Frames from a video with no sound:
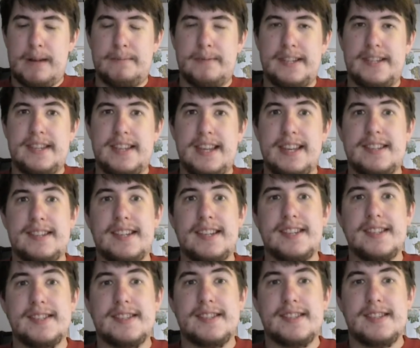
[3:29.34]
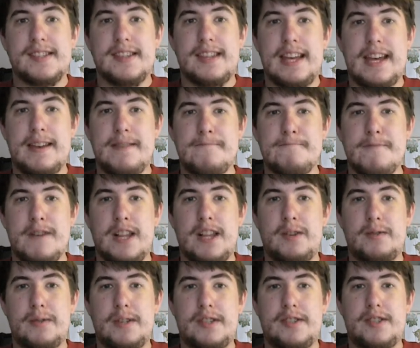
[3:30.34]
The problem with this is that
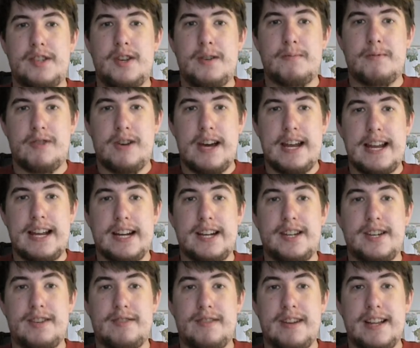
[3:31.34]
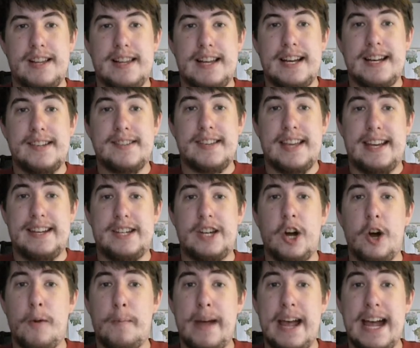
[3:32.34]
Bella was too moronic to realize
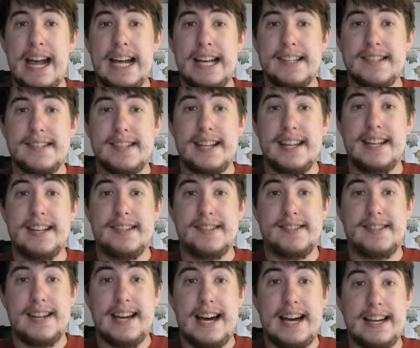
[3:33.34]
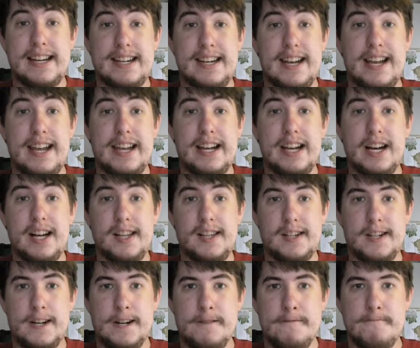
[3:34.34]
that topaz is not a
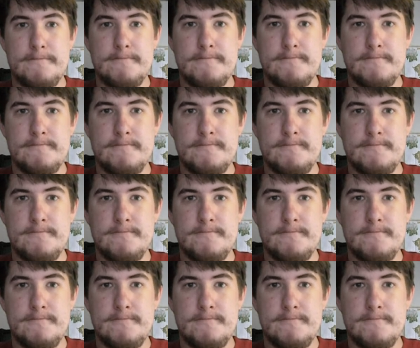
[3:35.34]
color.